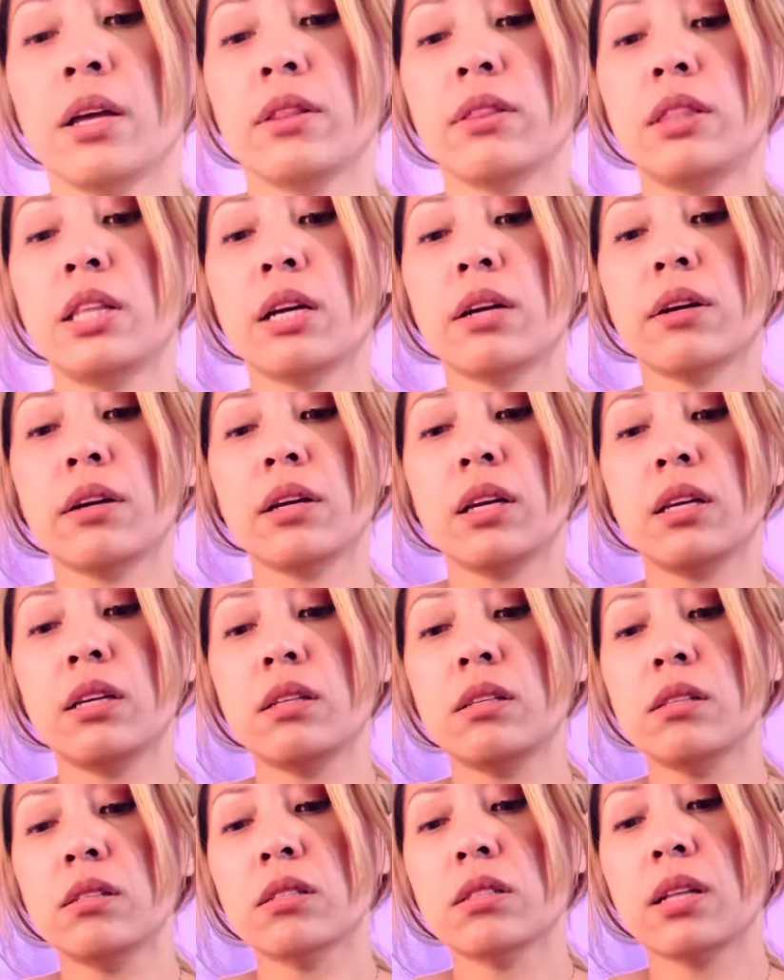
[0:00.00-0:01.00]
There
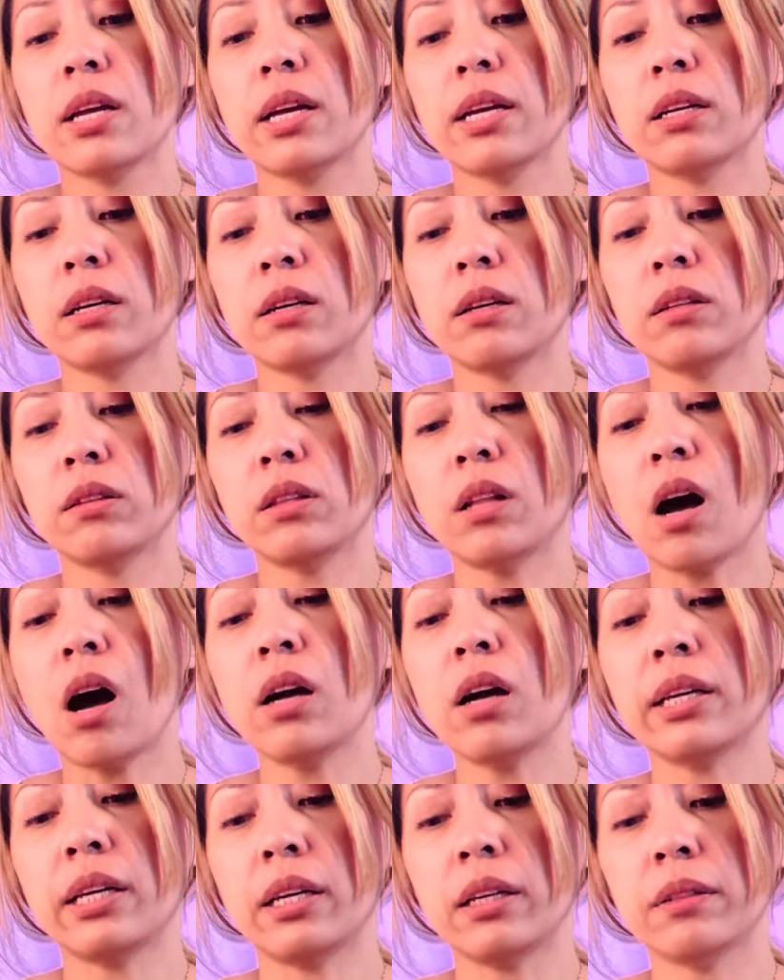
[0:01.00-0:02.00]
is like a
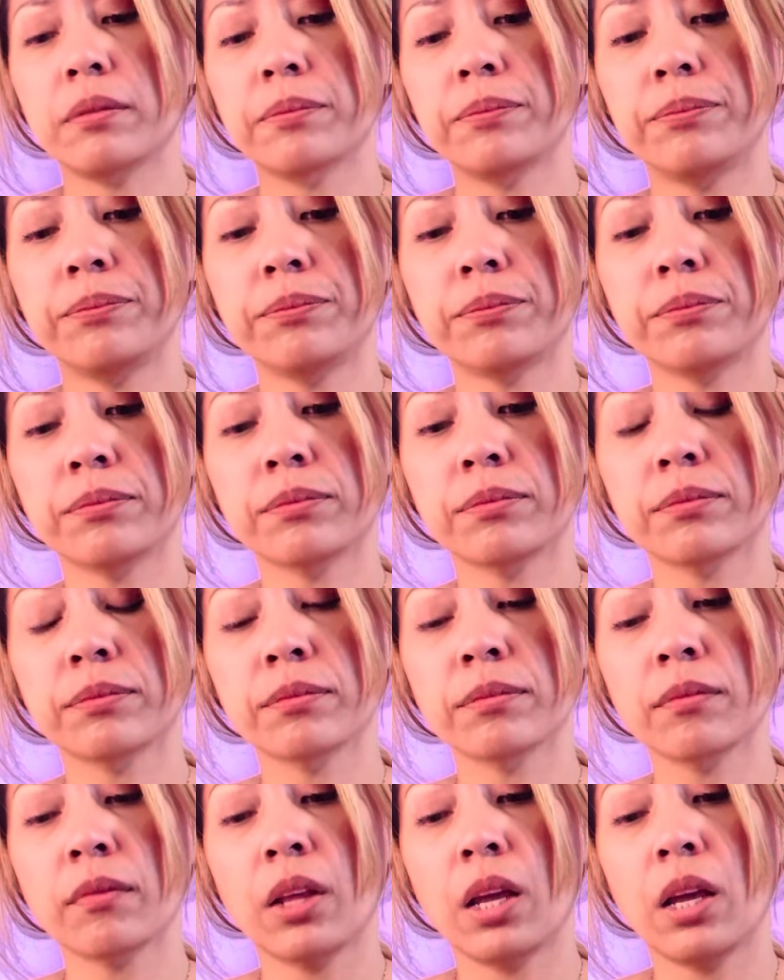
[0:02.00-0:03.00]
longing,
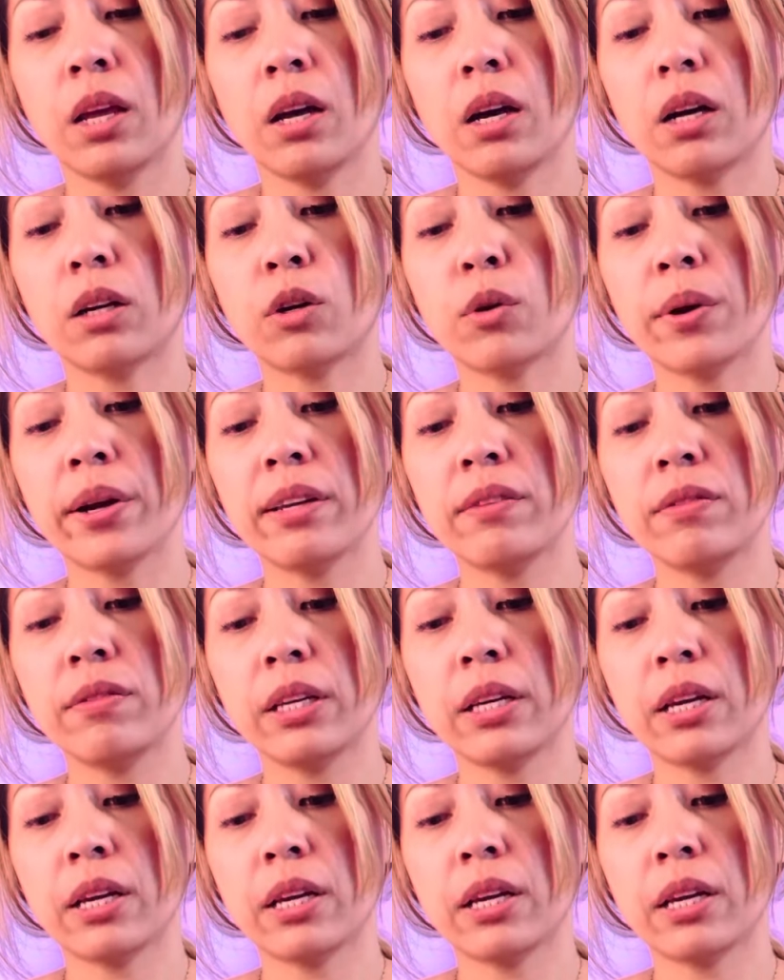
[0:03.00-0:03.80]
a craving